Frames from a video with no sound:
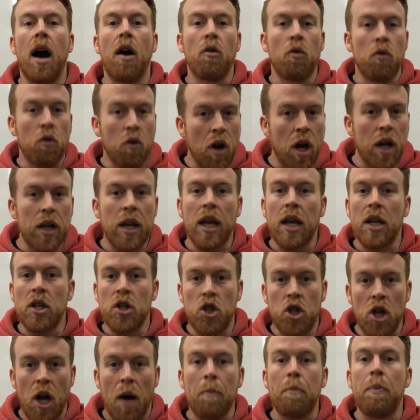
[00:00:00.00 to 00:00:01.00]
running,
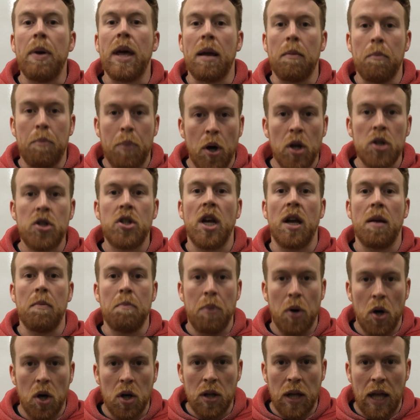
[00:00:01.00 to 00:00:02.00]
jumping, pushing,
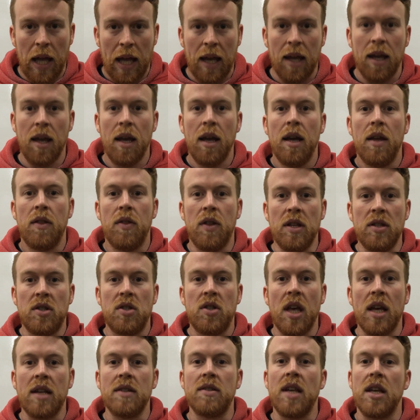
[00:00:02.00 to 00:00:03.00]
pulling, these
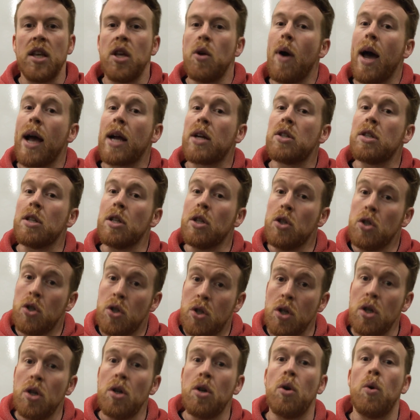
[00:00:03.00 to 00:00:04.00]
things that you actually
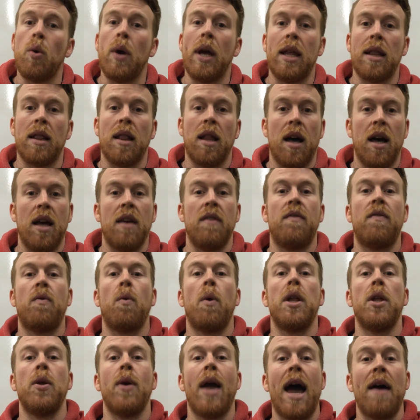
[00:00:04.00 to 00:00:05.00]
do in life
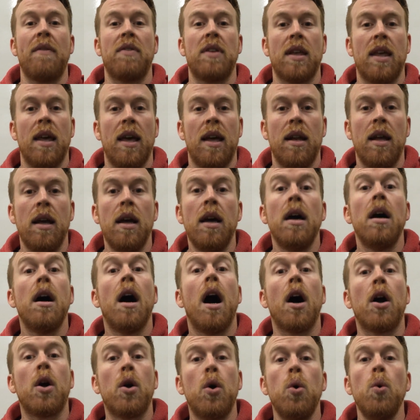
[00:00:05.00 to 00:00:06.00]
when you have to get
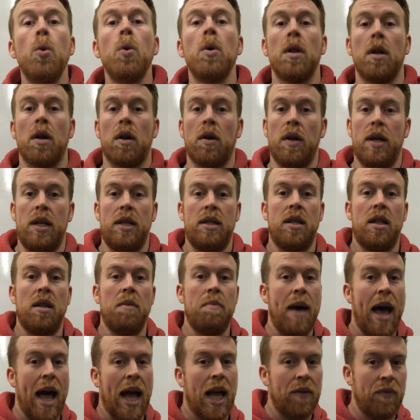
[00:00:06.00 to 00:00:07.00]
a cooler into the
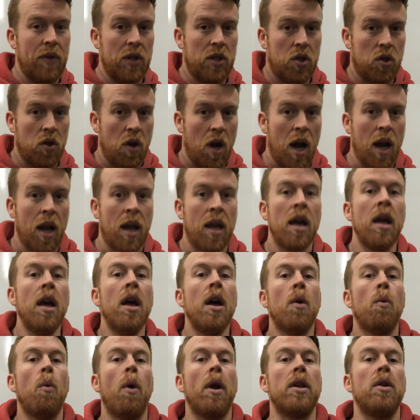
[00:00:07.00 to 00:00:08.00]
back of a truck,
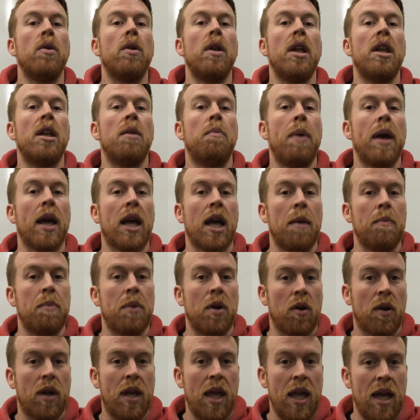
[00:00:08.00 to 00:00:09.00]
when you need to pick up
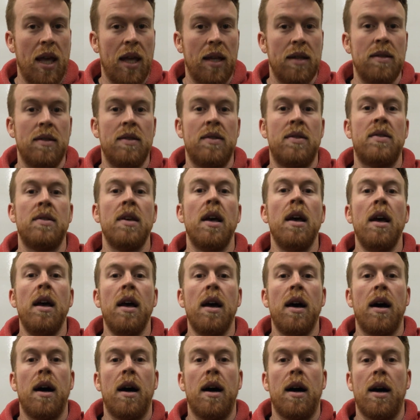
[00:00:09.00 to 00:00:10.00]
your kids,
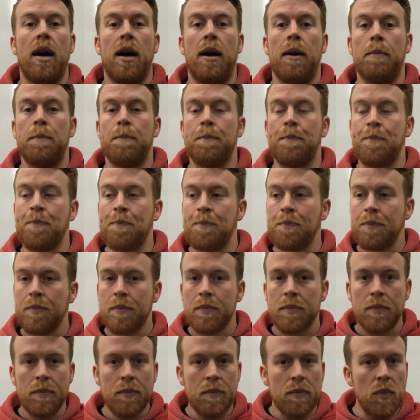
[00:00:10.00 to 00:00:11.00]
when
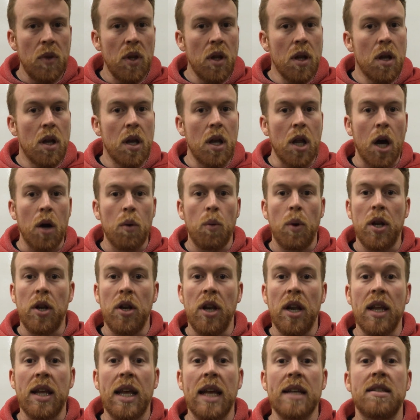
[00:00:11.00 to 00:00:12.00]
you
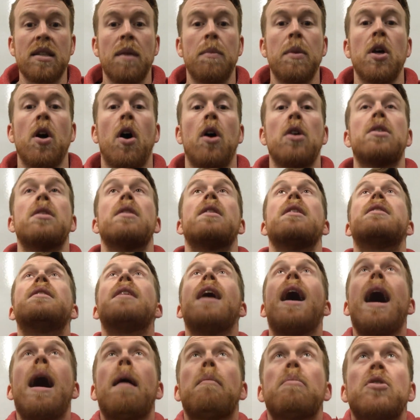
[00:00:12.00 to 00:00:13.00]
need to get something onto the
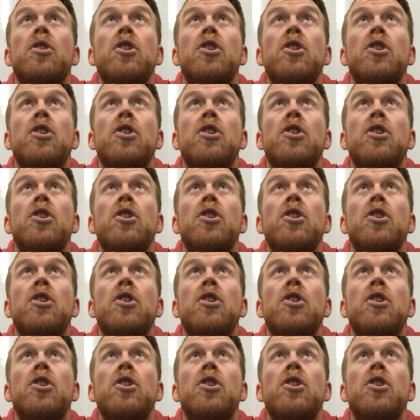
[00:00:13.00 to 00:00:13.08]
top